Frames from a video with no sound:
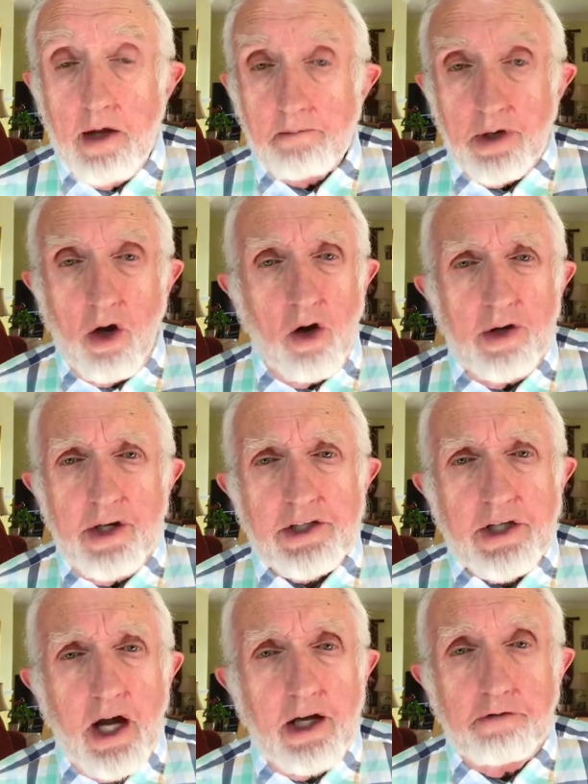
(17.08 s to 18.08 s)
But on
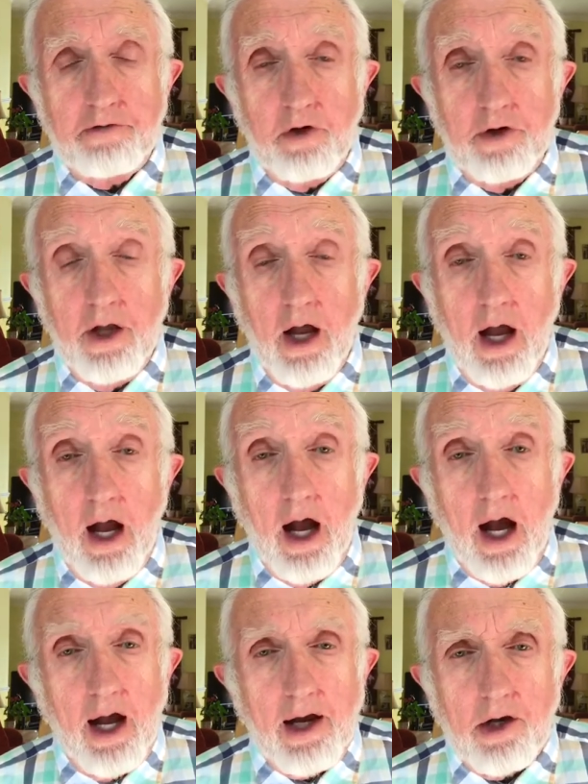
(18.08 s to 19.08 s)
this iPhone,
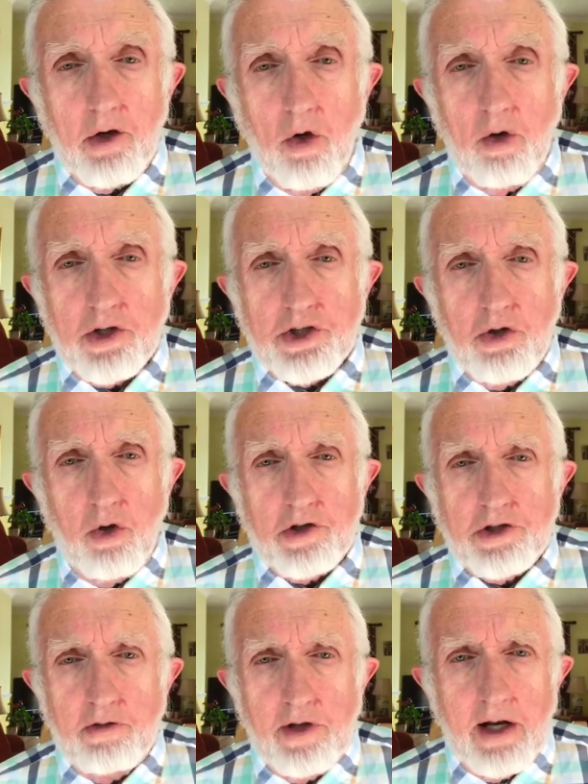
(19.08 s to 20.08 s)
I got all
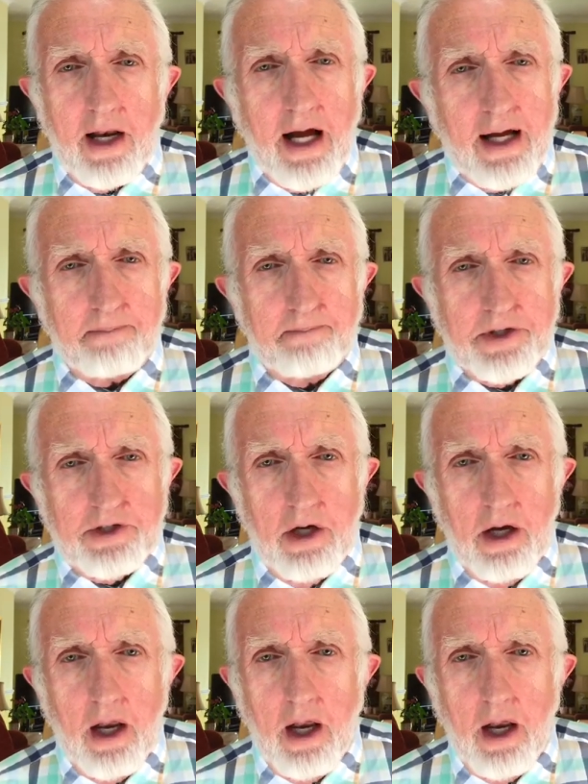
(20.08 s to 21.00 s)
sorts of little apps.